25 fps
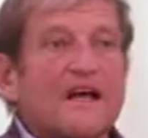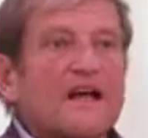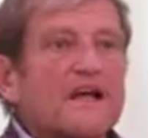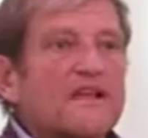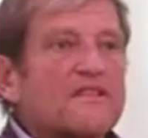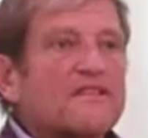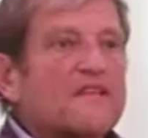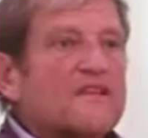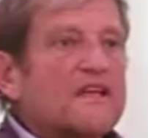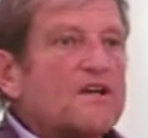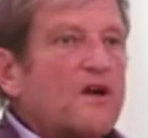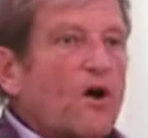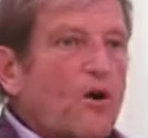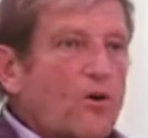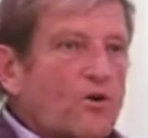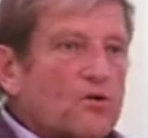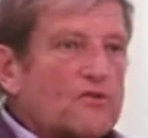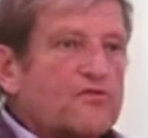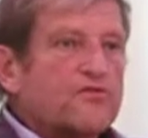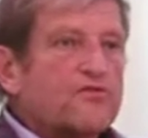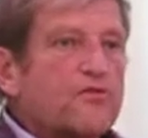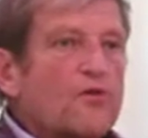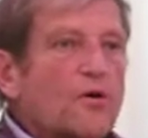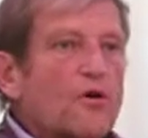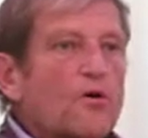the old
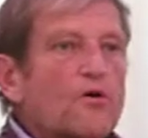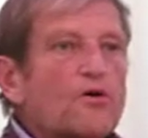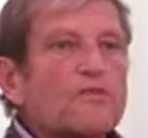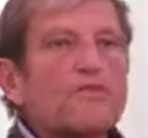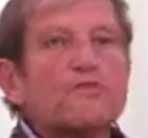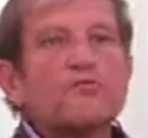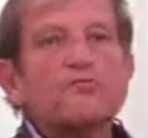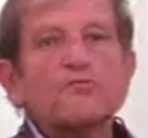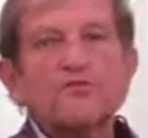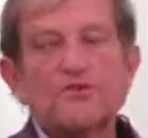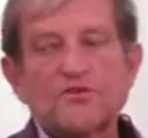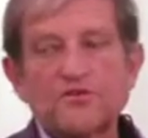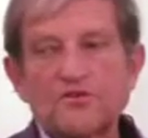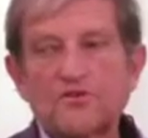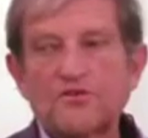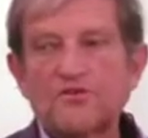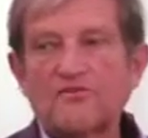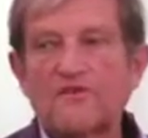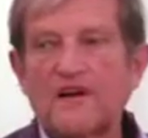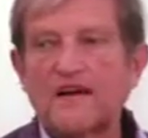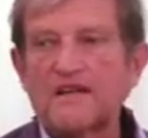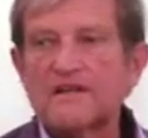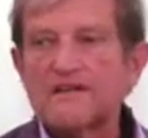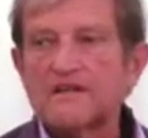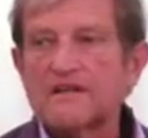floor through a new
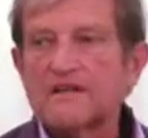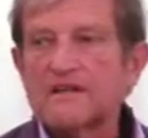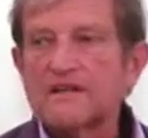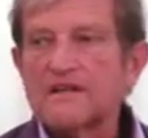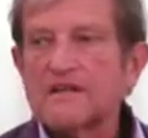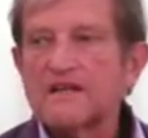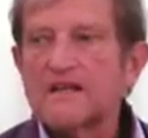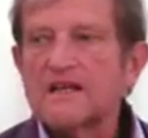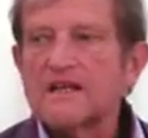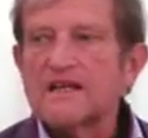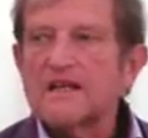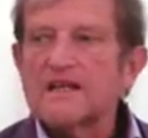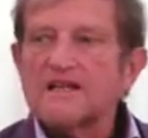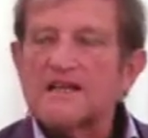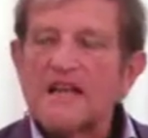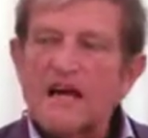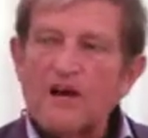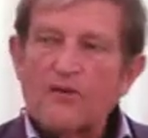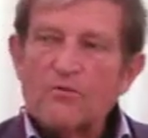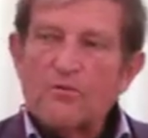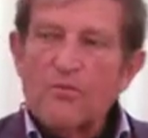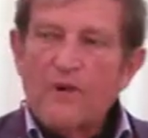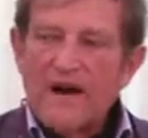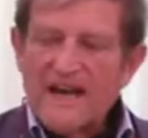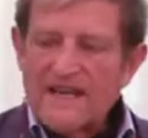one. Now,
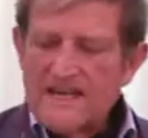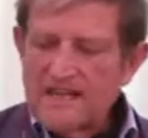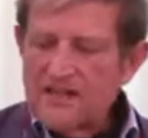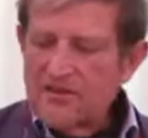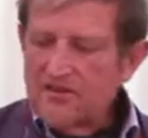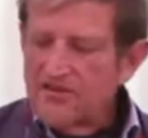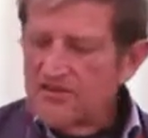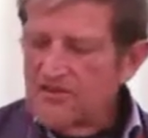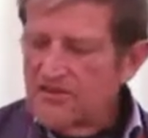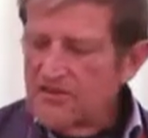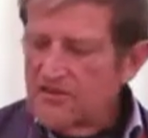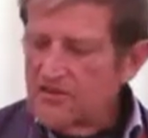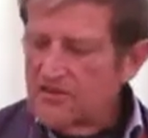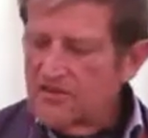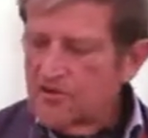why is this